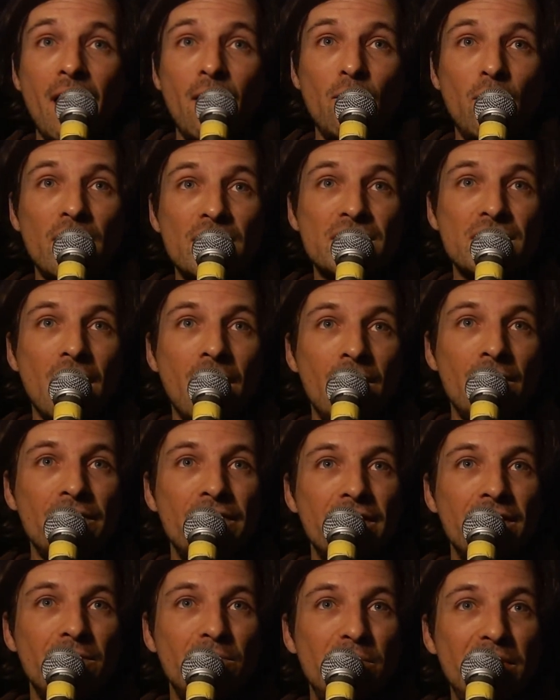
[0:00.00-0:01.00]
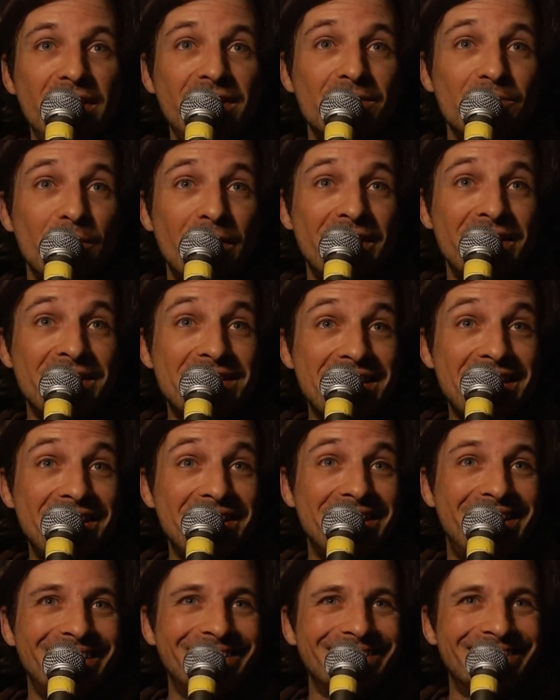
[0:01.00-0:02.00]
was on the beat when I said
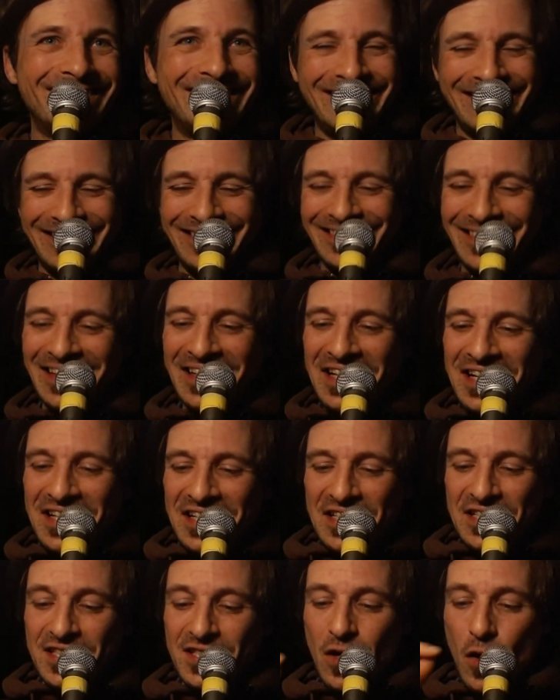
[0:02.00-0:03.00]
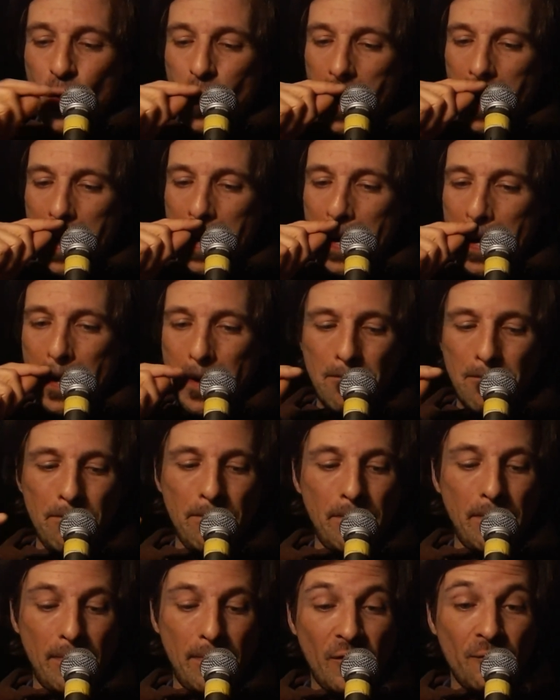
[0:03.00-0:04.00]
it. So,
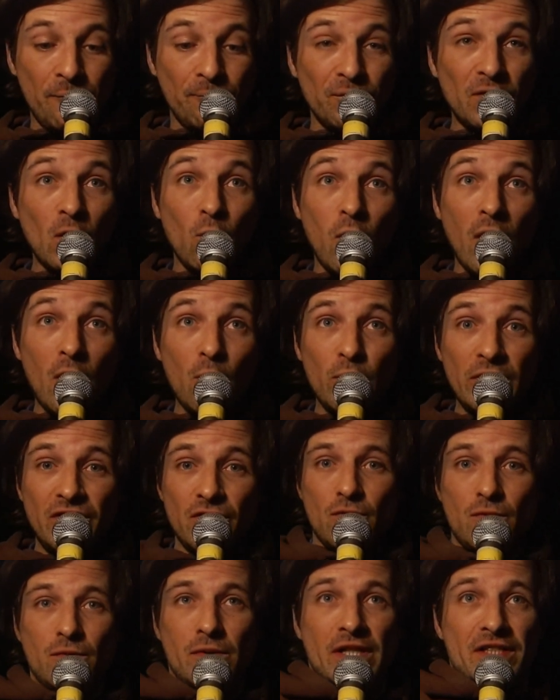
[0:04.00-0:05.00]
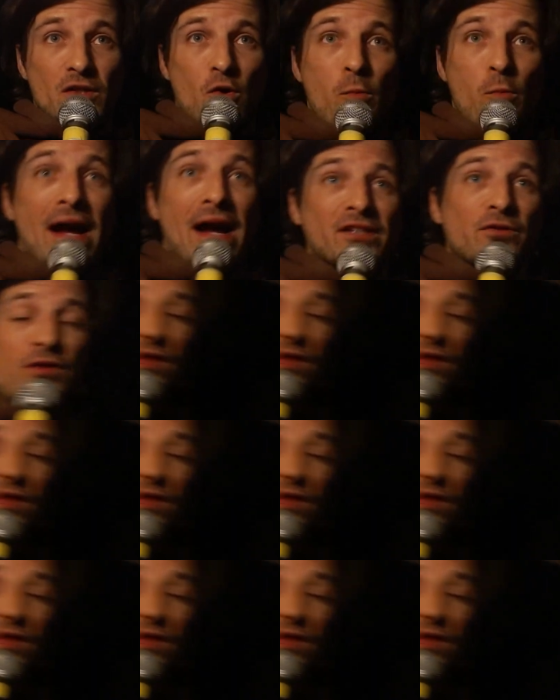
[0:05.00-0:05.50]
what we do, let's go back to the